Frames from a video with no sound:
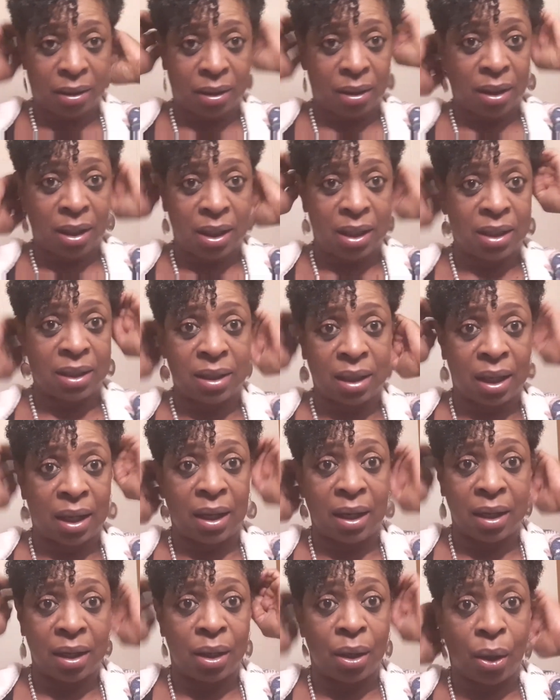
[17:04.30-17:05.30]
is
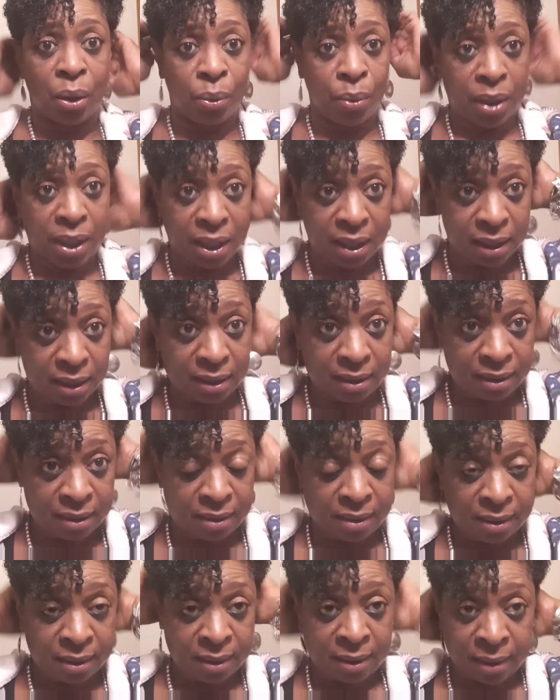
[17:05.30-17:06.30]
I go in
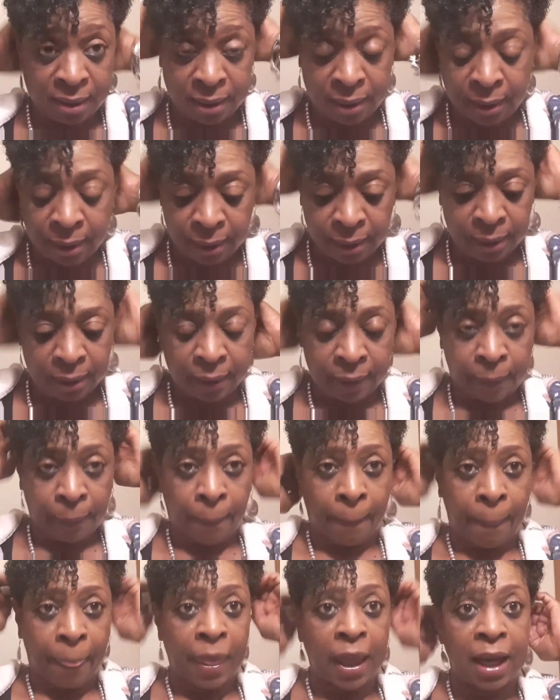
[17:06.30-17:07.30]

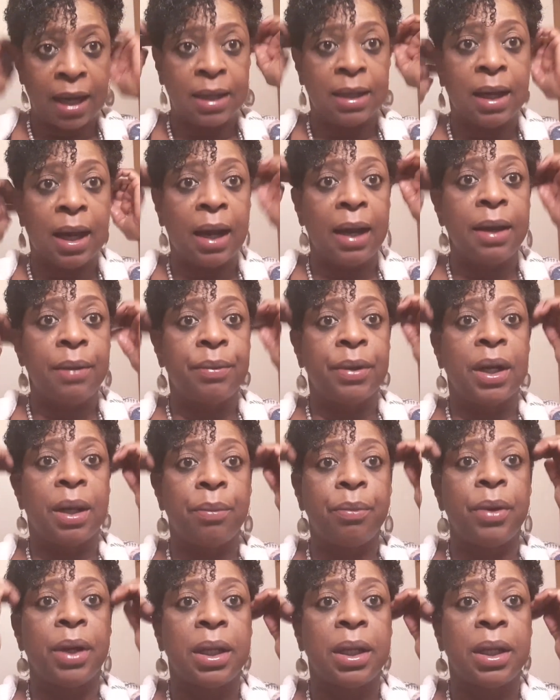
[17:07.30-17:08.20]
at night when I